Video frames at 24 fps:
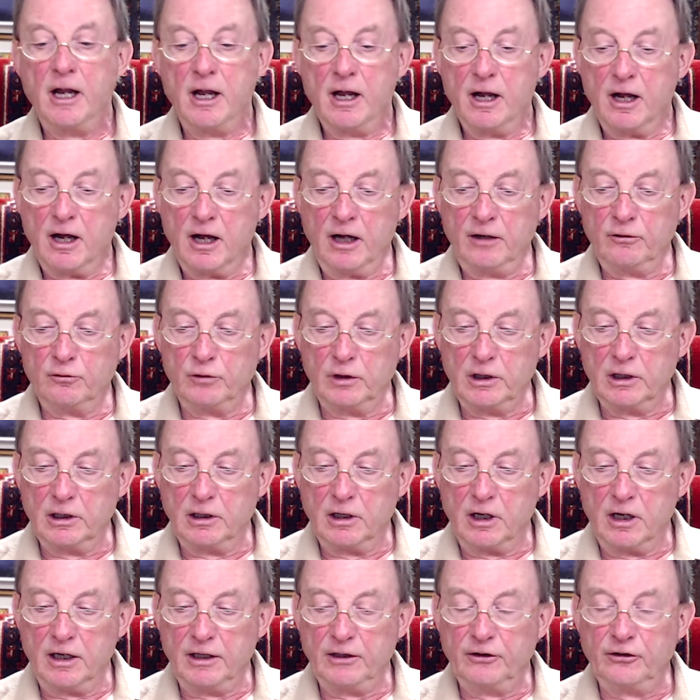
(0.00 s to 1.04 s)
I
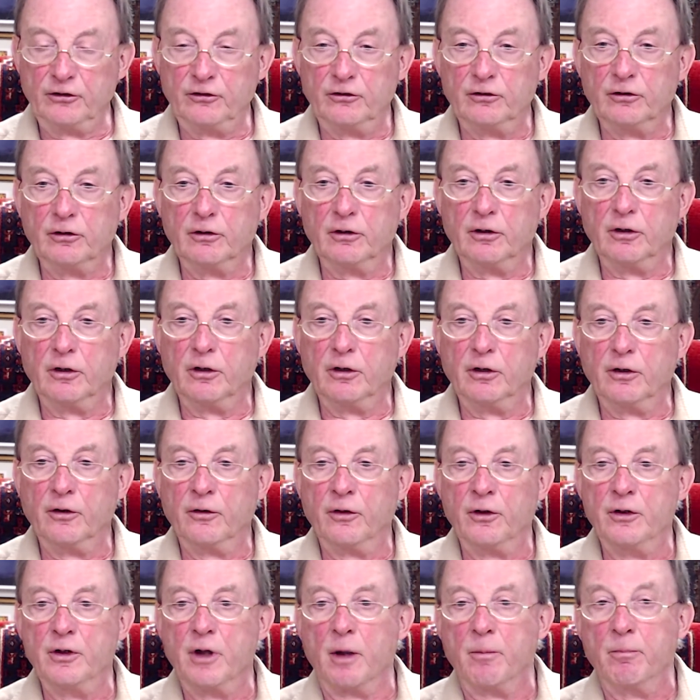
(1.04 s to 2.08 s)
realized the
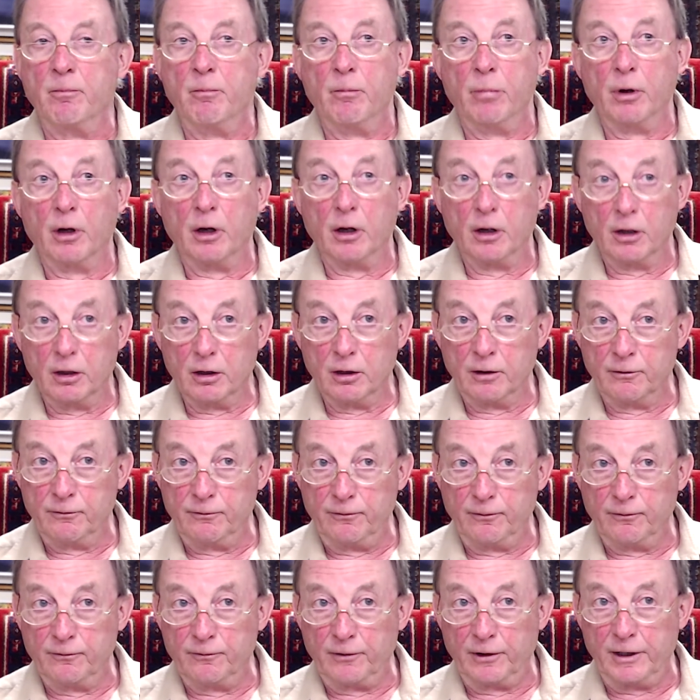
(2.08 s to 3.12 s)
number of
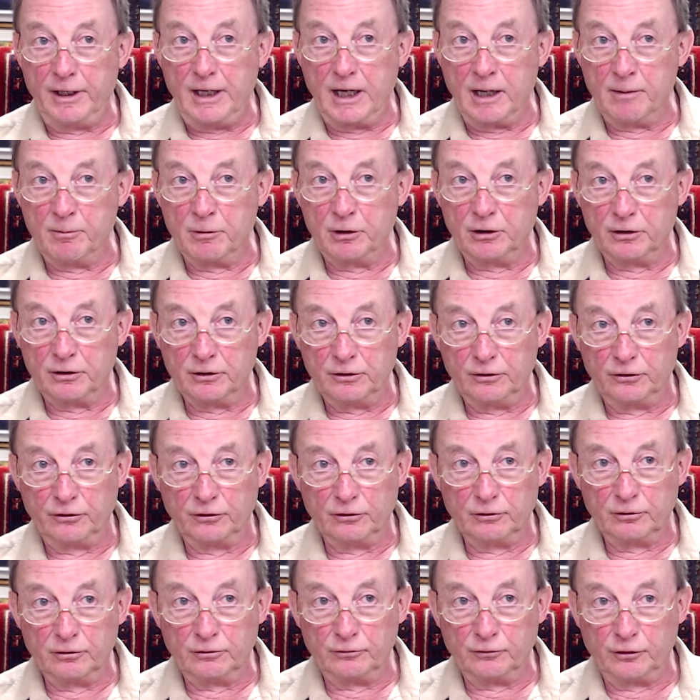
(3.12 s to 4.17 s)
very eminent
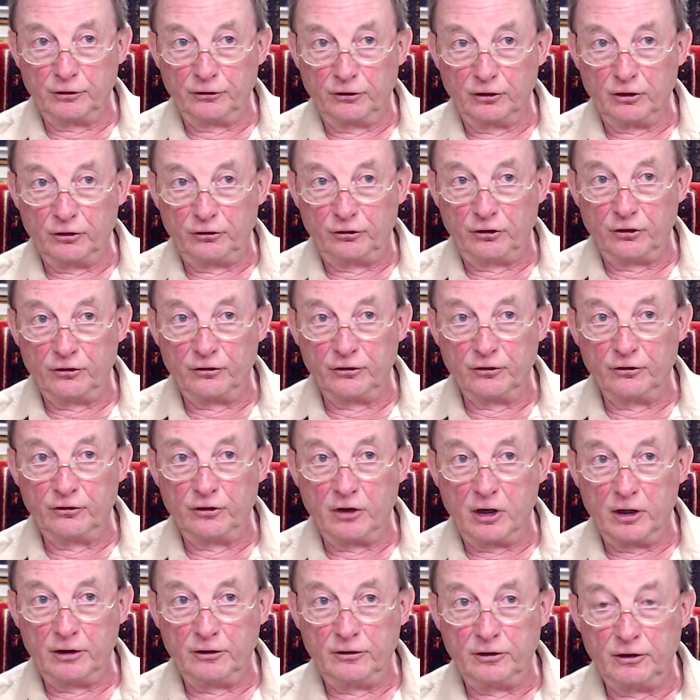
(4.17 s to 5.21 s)
researchers and
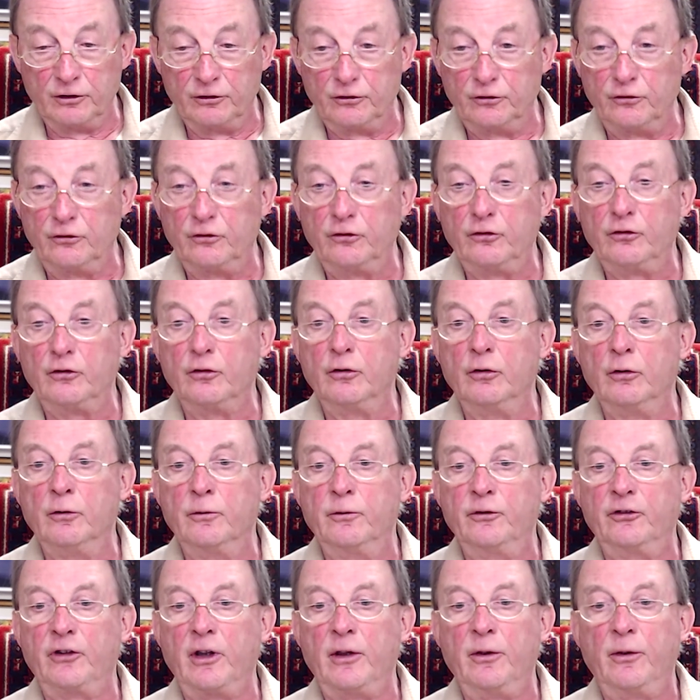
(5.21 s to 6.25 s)
scientists who've
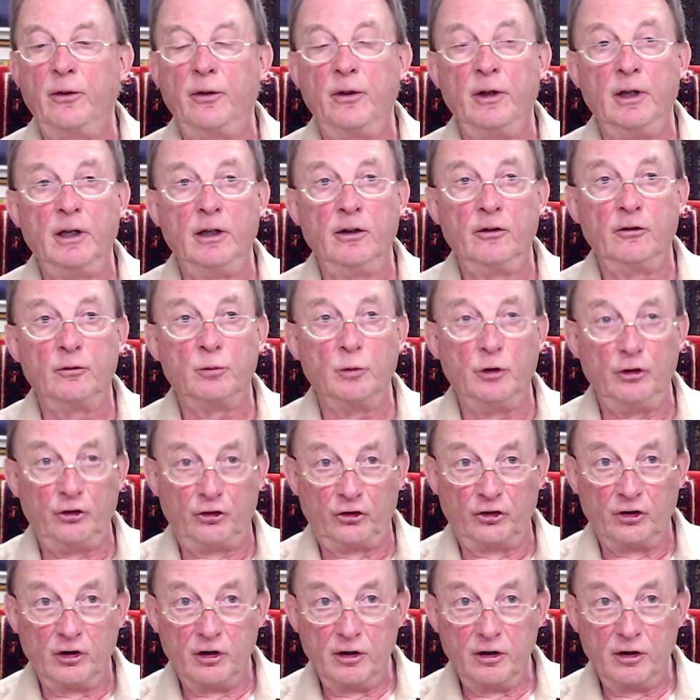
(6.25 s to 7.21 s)
said things which